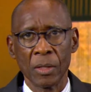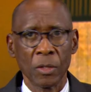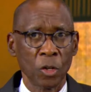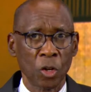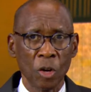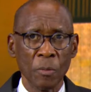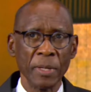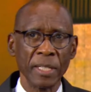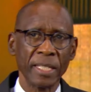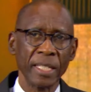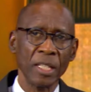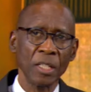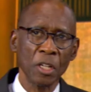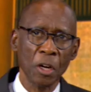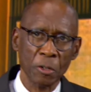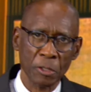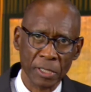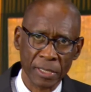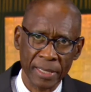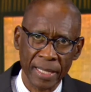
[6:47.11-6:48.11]
The committee
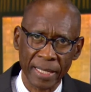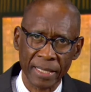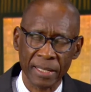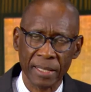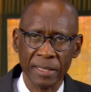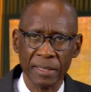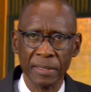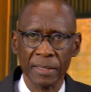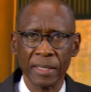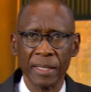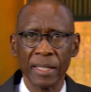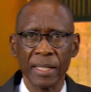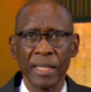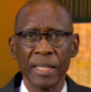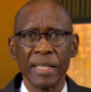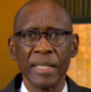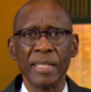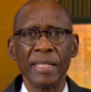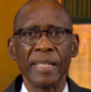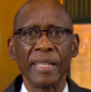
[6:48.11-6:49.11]
notes that
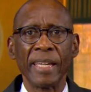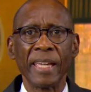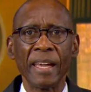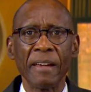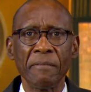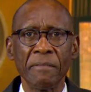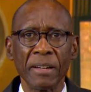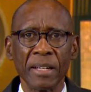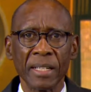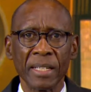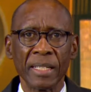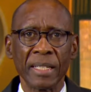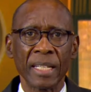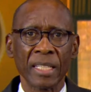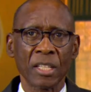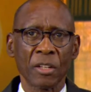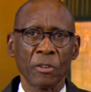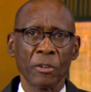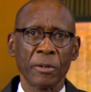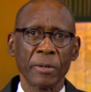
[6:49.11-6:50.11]
the
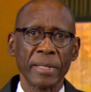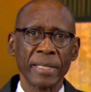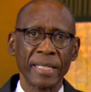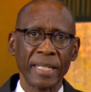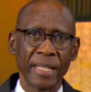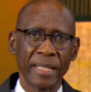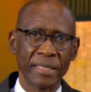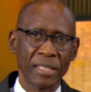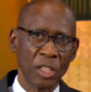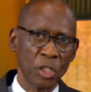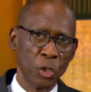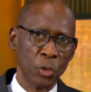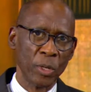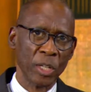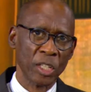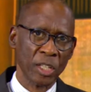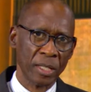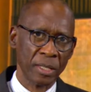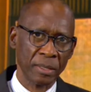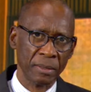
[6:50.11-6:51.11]
ever-deteriorating
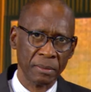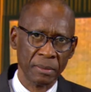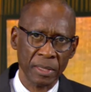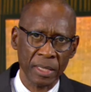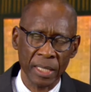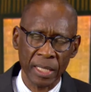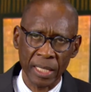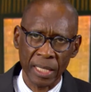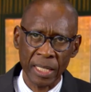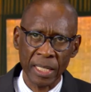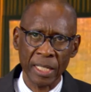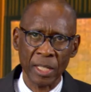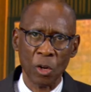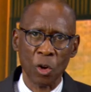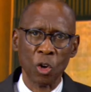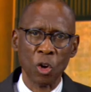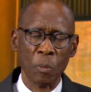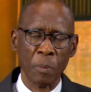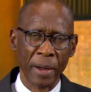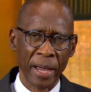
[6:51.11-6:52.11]
situation in the
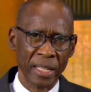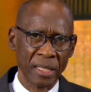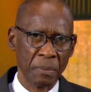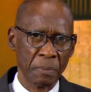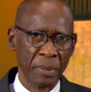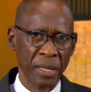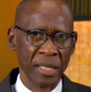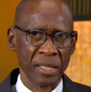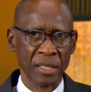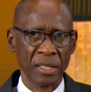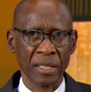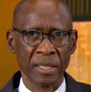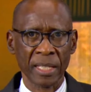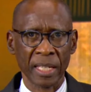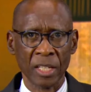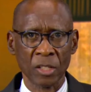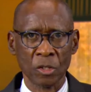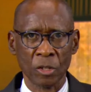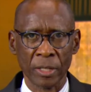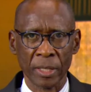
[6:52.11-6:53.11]
occupied Palestinian
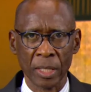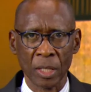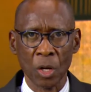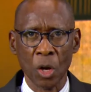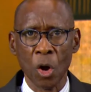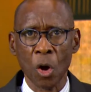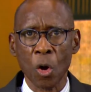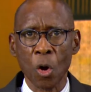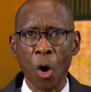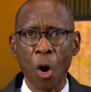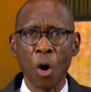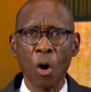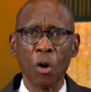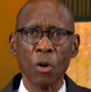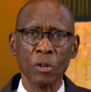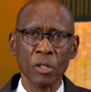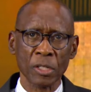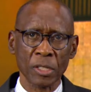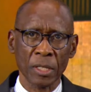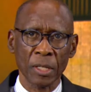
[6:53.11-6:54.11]
territory
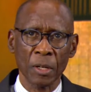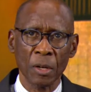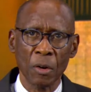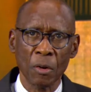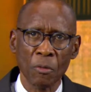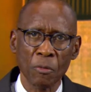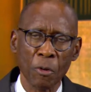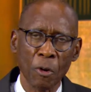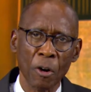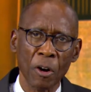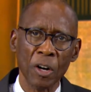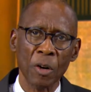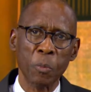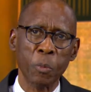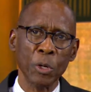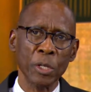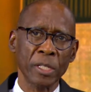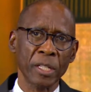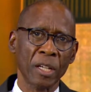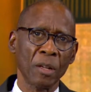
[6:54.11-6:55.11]
calls for a
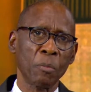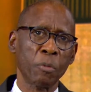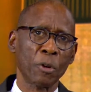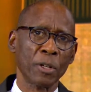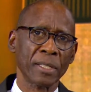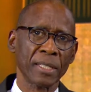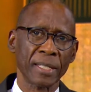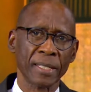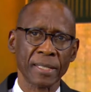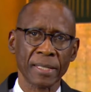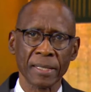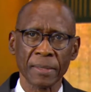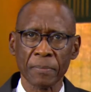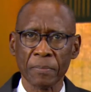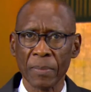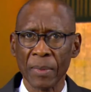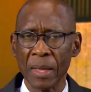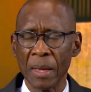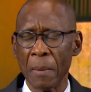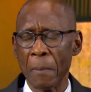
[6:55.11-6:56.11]
political process
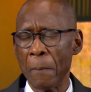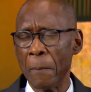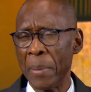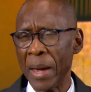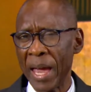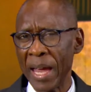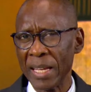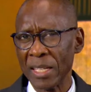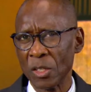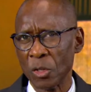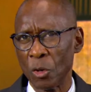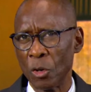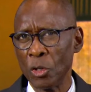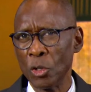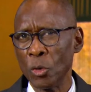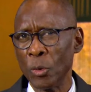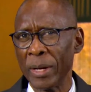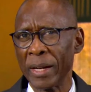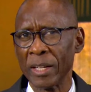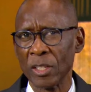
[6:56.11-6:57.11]
based
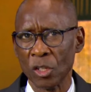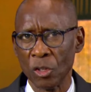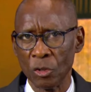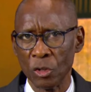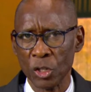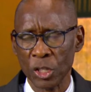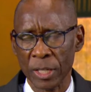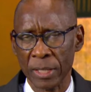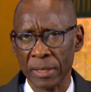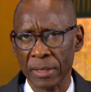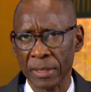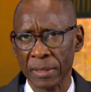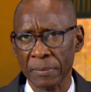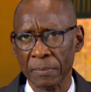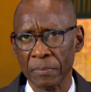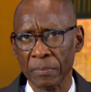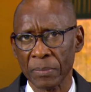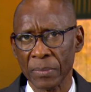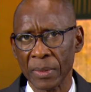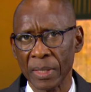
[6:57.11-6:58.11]
on UN resolutions,
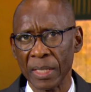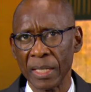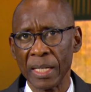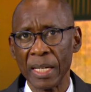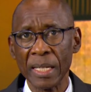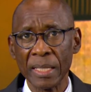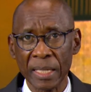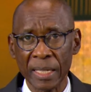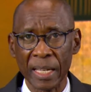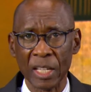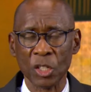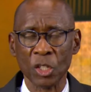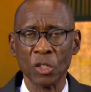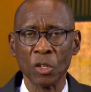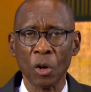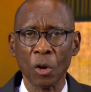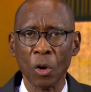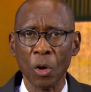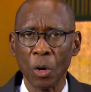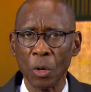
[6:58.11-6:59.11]

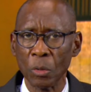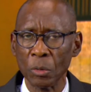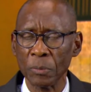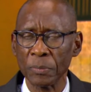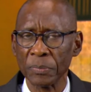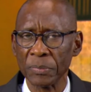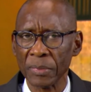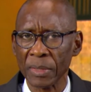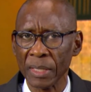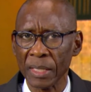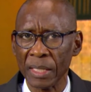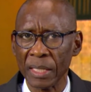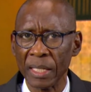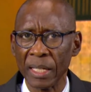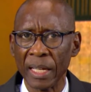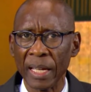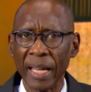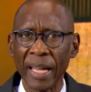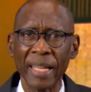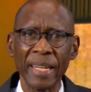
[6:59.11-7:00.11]
international law,
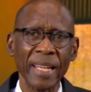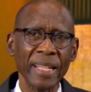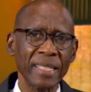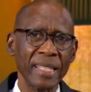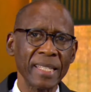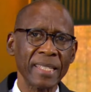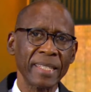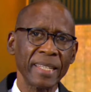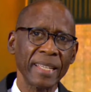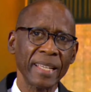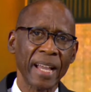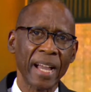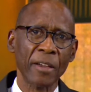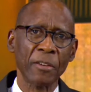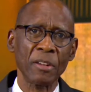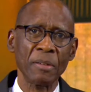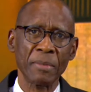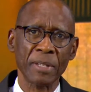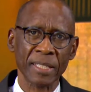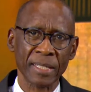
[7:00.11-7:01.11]
and existing
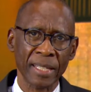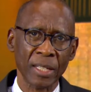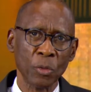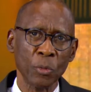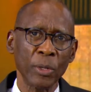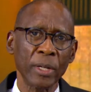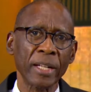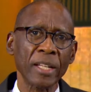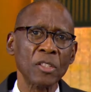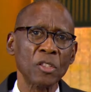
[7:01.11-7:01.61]
agreements that will